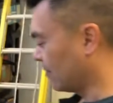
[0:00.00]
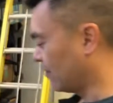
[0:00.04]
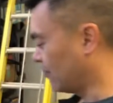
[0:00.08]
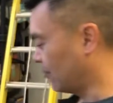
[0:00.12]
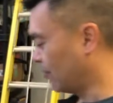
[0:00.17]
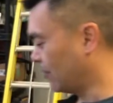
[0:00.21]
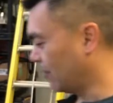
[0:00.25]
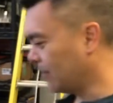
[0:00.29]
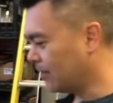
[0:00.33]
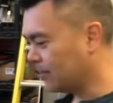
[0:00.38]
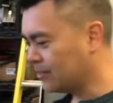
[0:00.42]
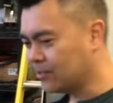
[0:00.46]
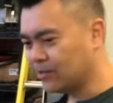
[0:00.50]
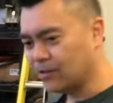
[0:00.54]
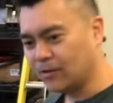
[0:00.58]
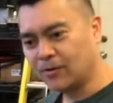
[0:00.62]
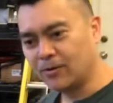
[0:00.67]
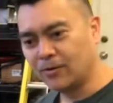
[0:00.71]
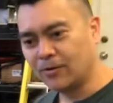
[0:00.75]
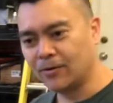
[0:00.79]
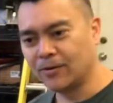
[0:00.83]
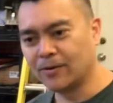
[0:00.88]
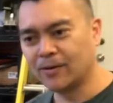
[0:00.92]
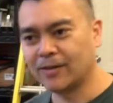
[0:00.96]
what do you
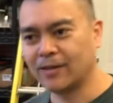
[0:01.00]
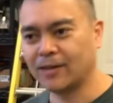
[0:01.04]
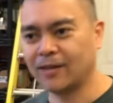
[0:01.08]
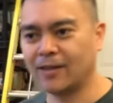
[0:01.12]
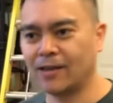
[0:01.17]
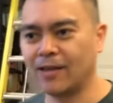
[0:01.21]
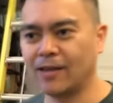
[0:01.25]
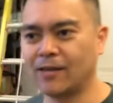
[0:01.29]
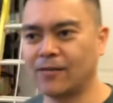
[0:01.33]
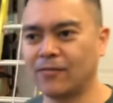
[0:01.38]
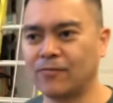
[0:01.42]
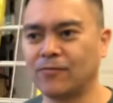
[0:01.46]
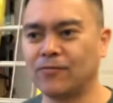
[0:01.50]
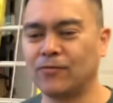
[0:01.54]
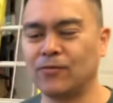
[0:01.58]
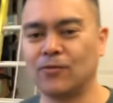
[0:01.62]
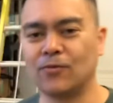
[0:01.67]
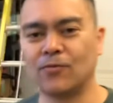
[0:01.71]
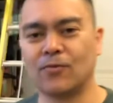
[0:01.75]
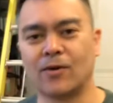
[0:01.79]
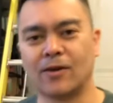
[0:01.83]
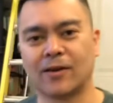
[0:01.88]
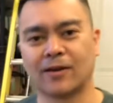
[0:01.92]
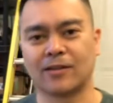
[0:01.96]
do if
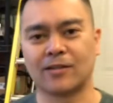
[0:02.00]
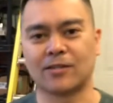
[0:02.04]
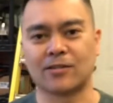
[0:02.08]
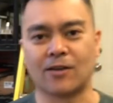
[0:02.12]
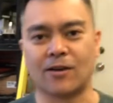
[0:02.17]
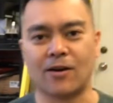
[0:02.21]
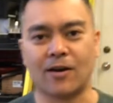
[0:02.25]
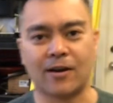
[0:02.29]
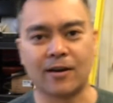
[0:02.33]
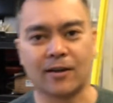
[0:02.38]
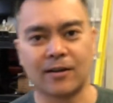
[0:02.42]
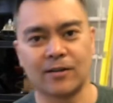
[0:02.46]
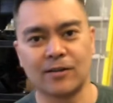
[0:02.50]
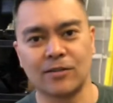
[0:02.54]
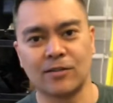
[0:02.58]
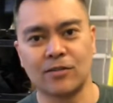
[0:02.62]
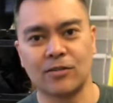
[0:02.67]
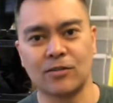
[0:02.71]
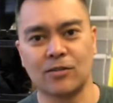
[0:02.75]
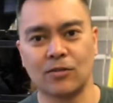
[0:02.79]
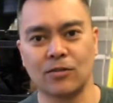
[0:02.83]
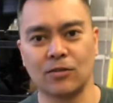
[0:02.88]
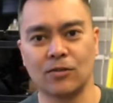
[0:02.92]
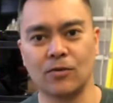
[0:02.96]
you want to talk
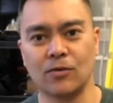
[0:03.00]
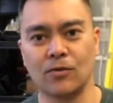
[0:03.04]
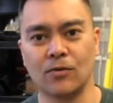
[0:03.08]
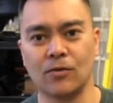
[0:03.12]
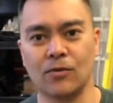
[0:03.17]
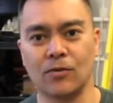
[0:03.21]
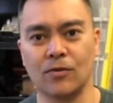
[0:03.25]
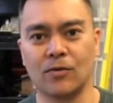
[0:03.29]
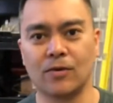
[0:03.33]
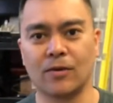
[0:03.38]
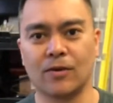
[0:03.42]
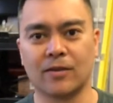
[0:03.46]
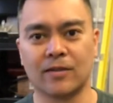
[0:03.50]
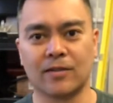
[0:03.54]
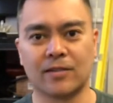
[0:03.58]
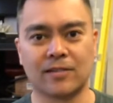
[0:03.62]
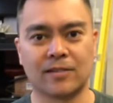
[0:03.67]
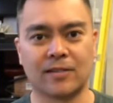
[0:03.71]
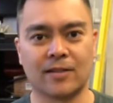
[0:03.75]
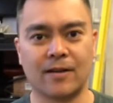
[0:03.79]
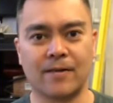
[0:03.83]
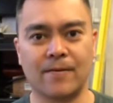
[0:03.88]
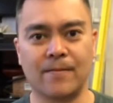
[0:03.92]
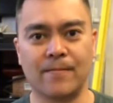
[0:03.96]
to
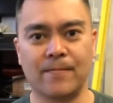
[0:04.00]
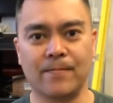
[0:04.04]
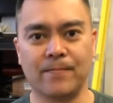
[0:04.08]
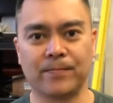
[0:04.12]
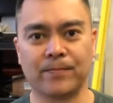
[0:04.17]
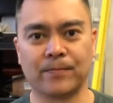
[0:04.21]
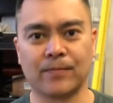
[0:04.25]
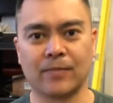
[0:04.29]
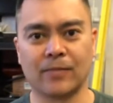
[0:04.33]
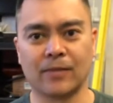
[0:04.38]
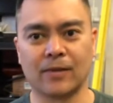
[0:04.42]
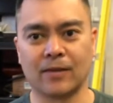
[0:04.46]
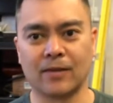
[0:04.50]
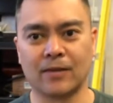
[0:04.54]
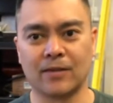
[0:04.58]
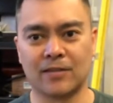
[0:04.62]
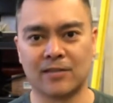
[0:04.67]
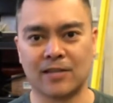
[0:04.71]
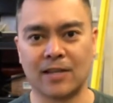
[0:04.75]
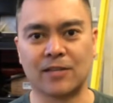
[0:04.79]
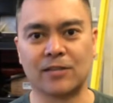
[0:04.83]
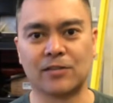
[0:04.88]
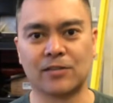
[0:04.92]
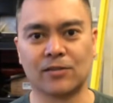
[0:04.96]
some
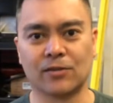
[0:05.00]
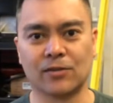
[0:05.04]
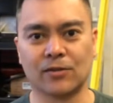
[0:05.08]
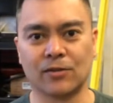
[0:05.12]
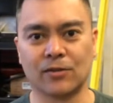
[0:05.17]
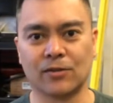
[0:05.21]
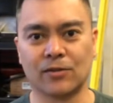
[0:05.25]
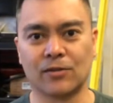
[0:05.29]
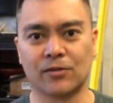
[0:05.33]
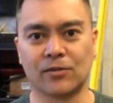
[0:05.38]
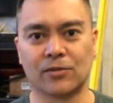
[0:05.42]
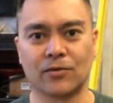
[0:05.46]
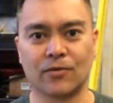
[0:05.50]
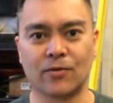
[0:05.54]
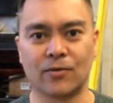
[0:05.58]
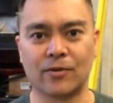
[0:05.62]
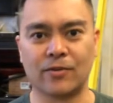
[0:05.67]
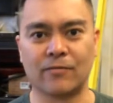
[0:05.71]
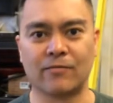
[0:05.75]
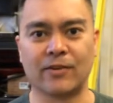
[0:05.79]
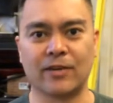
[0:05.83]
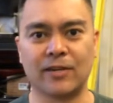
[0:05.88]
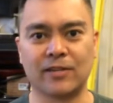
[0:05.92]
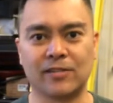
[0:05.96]
sensors or
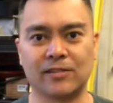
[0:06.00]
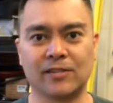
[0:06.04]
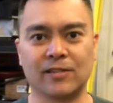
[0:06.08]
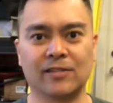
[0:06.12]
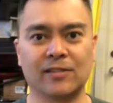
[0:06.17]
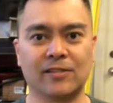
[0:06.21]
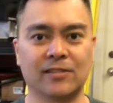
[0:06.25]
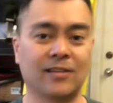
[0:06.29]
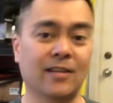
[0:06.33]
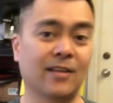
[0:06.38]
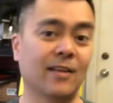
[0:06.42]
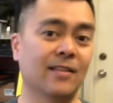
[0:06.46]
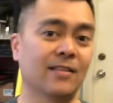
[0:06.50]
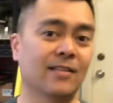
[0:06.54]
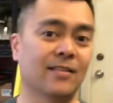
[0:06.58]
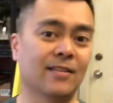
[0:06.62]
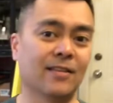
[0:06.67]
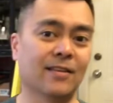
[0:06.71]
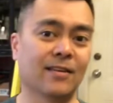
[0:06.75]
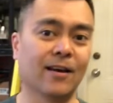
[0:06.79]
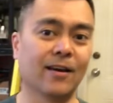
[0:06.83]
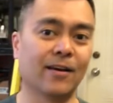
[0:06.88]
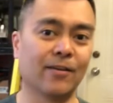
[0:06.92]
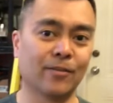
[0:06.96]
devices in
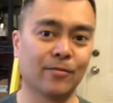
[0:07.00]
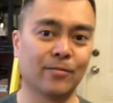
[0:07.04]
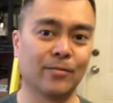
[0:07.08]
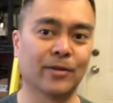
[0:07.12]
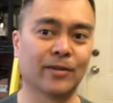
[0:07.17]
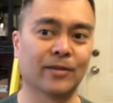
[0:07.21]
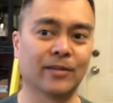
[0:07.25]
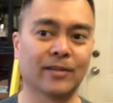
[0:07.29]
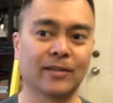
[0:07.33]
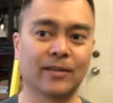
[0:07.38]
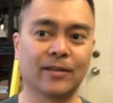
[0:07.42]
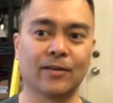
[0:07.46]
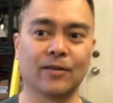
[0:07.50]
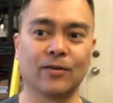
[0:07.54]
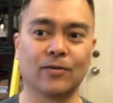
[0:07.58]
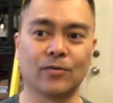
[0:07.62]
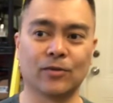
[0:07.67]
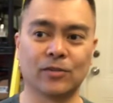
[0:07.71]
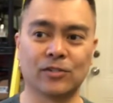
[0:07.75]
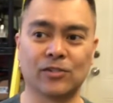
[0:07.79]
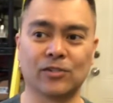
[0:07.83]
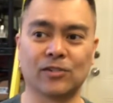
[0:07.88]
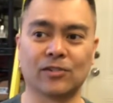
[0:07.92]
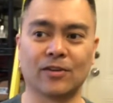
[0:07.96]
the other building,
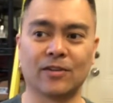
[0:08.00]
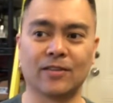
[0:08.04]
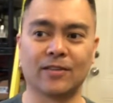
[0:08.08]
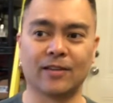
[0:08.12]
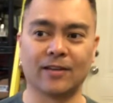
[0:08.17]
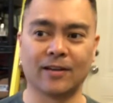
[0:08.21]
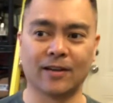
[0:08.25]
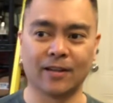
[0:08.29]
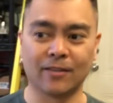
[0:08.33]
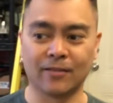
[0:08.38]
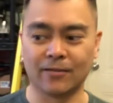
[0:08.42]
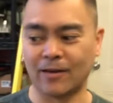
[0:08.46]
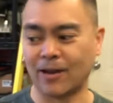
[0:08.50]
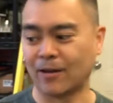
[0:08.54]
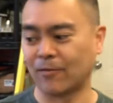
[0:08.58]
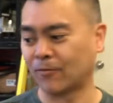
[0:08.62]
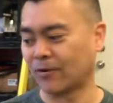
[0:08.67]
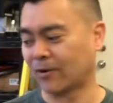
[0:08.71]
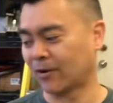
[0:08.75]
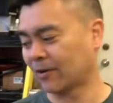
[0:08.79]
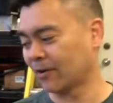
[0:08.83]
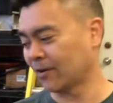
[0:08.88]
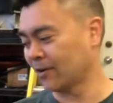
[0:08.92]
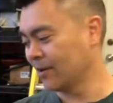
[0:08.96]
which is on the other
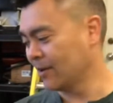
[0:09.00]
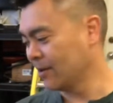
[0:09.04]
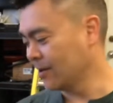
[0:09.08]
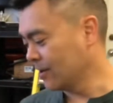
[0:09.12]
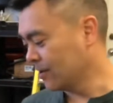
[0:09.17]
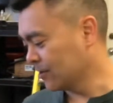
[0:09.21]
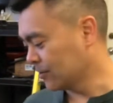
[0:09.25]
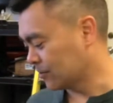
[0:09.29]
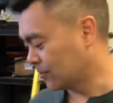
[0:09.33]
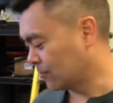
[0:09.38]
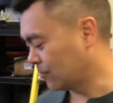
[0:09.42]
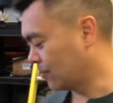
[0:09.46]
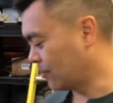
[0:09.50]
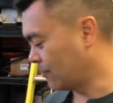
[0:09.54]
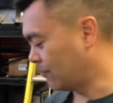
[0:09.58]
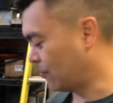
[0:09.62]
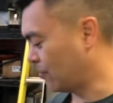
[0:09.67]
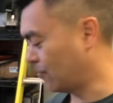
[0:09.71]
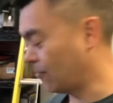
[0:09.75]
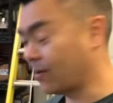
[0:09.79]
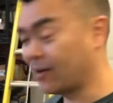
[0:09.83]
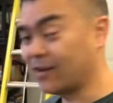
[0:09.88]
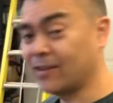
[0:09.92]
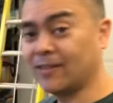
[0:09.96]
network? So if
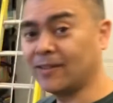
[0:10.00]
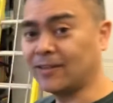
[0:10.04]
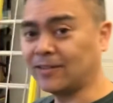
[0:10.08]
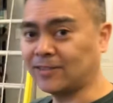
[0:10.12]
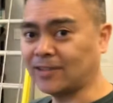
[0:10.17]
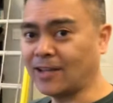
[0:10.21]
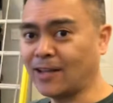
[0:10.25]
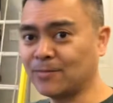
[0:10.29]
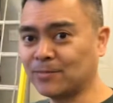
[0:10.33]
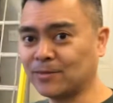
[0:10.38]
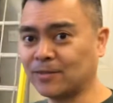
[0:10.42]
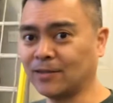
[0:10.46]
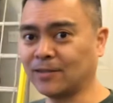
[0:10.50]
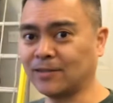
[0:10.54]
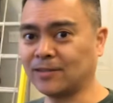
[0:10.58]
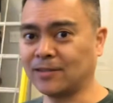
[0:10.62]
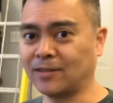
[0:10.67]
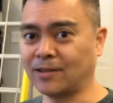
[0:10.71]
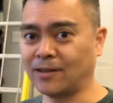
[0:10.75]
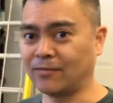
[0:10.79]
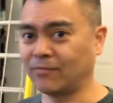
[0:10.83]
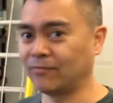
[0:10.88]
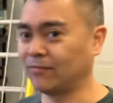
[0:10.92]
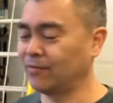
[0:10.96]
you're running the Samsung
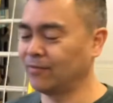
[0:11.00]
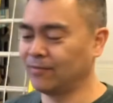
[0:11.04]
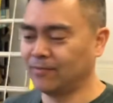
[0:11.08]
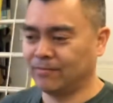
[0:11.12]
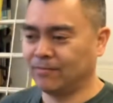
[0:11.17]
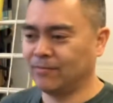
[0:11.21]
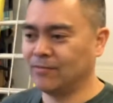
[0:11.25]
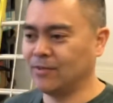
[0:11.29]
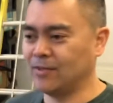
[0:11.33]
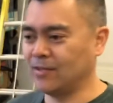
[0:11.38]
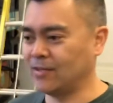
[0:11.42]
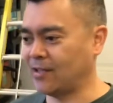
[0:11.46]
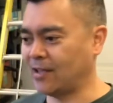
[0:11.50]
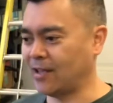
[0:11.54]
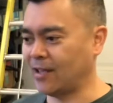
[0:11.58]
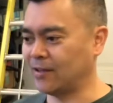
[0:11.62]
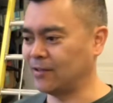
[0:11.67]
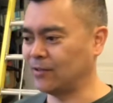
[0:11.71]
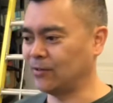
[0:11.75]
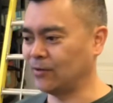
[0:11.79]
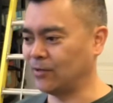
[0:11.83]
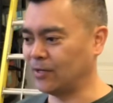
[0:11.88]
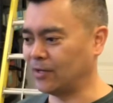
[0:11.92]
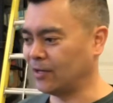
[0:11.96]
stuff, you
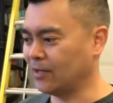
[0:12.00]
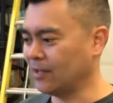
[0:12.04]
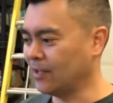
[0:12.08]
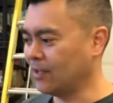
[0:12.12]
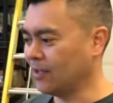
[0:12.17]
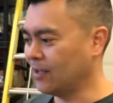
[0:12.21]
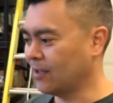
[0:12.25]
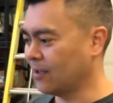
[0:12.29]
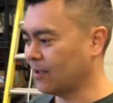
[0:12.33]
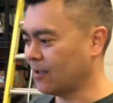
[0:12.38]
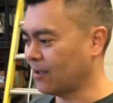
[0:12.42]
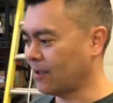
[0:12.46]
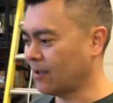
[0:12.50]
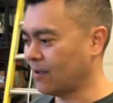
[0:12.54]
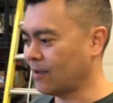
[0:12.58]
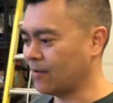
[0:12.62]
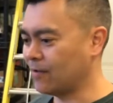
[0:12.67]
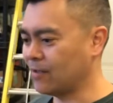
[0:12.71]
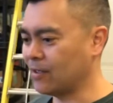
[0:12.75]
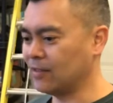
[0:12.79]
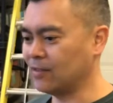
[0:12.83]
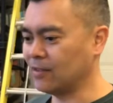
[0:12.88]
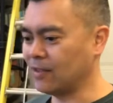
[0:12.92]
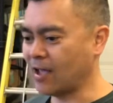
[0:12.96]
can't do it.
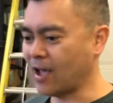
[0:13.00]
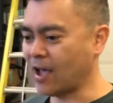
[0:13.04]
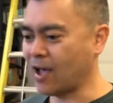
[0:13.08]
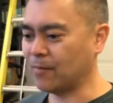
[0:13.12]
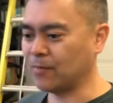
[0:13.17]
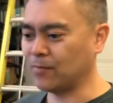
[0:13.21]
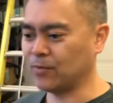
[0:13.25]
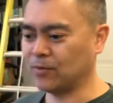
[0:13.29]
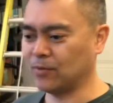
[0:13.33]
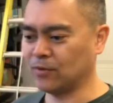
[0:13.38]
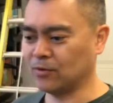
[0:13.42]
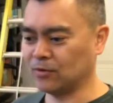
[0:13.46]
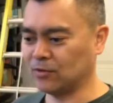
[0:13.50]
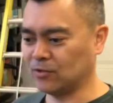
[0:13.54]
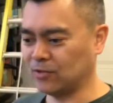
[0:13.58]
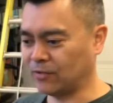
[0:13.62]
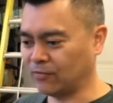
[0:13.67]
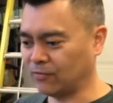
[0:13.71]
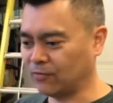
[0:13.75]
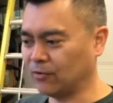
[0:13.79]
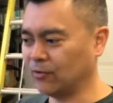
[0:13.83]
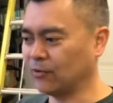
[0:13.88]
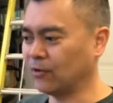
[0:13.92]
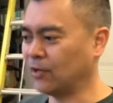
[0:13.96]
In the app, there's
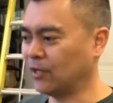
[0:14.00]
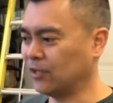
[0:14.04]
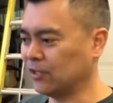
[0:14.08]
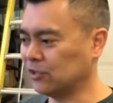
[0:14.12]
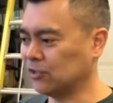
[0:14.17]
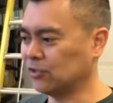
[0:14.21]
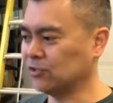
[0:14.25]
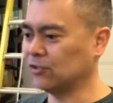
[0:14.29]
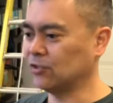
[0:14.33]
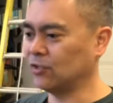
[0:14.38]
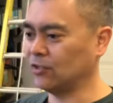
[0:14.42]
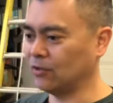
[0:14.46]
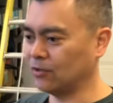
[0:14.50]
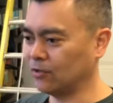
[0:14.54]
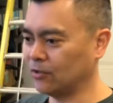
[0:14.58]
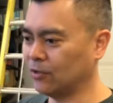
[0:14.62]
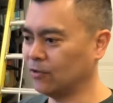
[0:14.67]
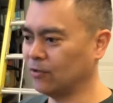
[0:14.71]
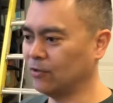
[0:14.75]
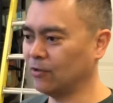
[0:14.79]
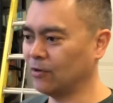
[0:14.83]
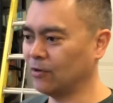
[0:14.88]
different locations. You go to your